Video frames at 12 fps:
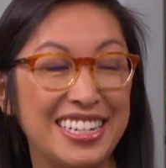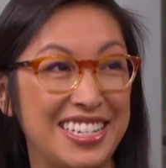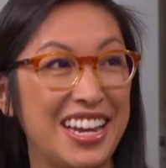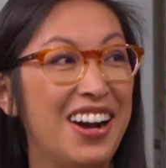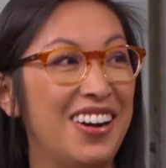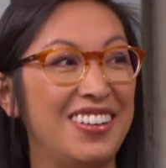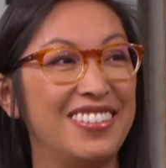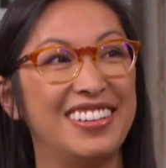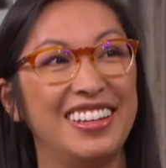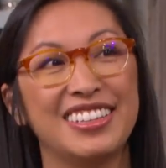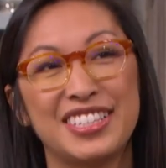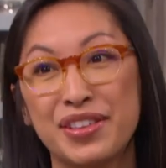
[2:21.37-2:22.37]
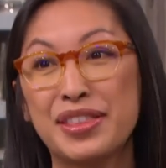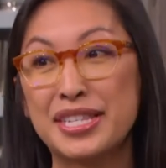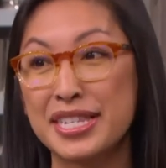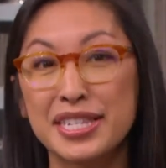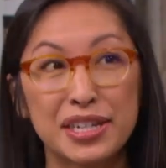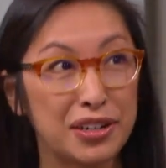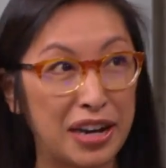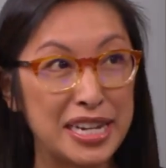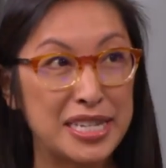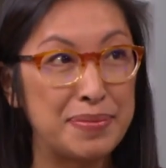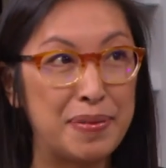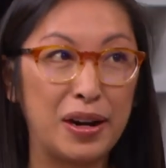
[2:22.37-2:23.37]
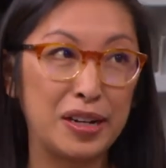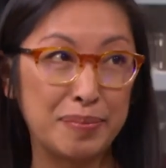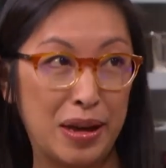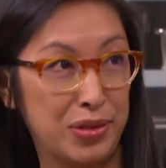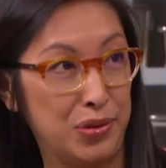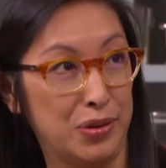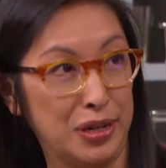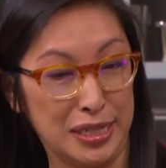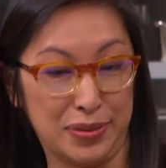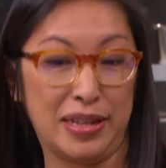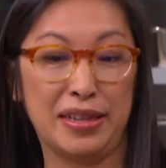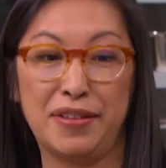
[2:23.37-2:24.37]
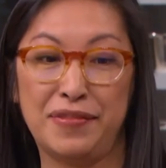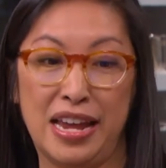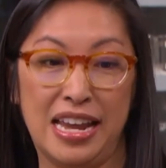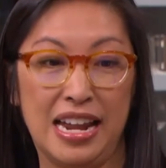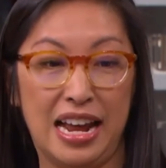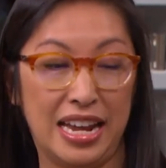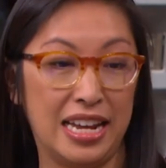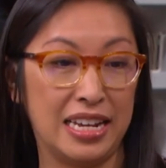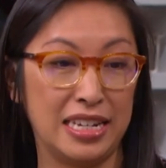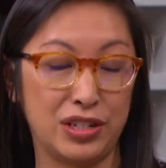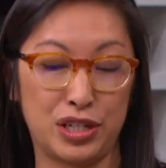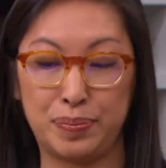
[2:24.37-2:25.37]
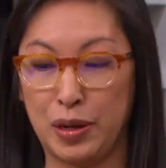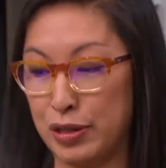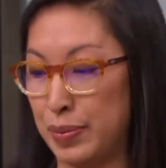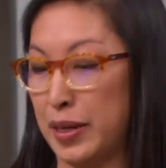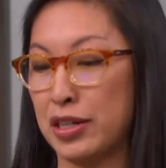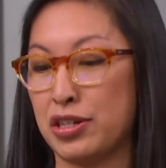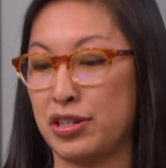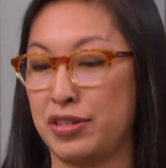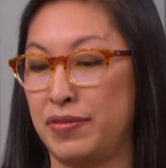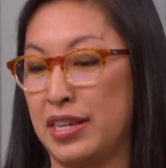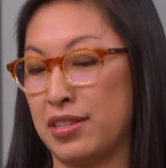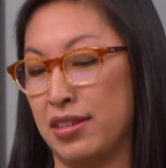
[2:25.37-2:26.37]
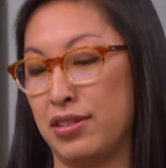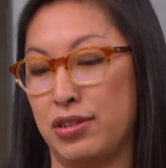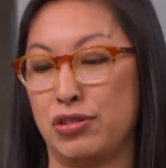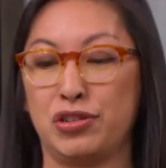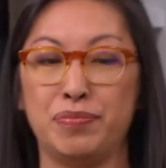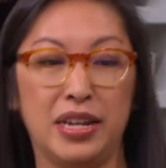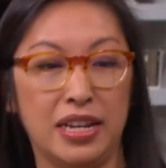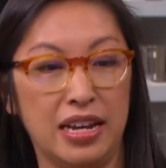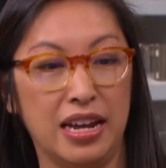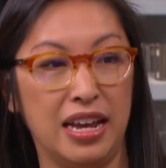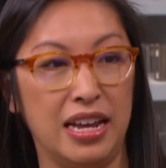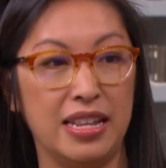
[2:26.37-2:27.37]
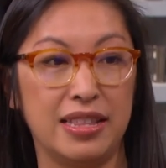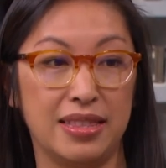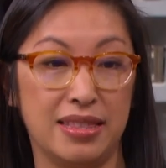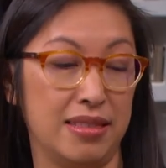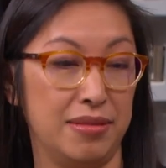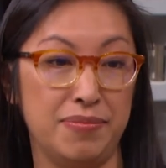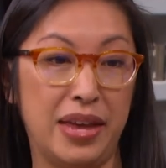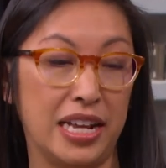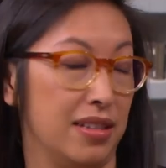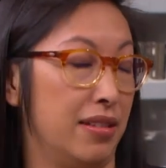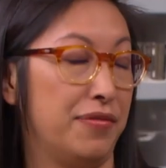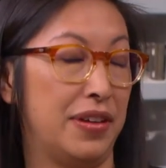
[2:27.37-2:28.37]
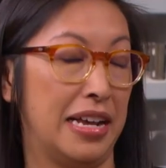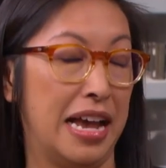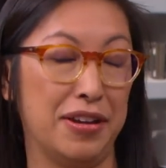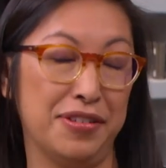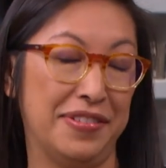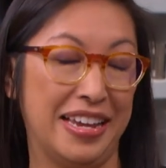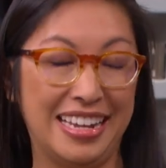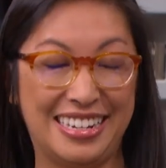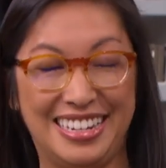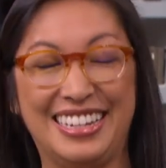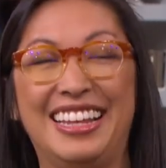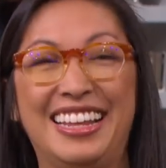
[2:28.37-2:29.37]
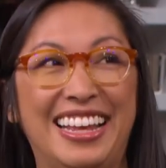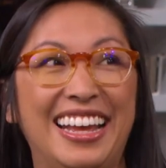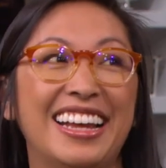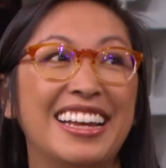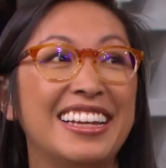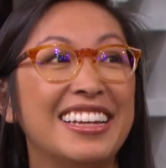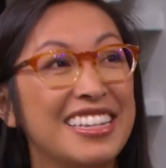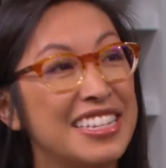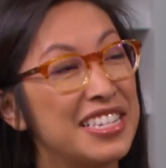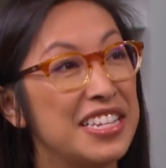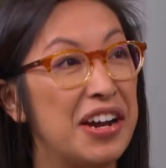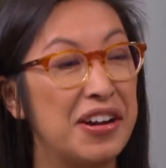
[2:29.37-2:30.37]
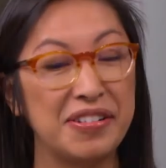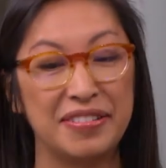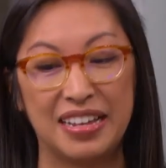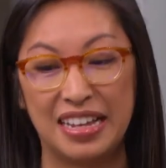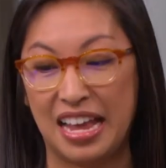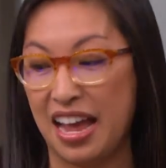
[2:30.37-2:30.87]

I don't. They're so this is the crazy part about the world we live in. I can just post pictures of these on social media and make a living out of it. Really? So.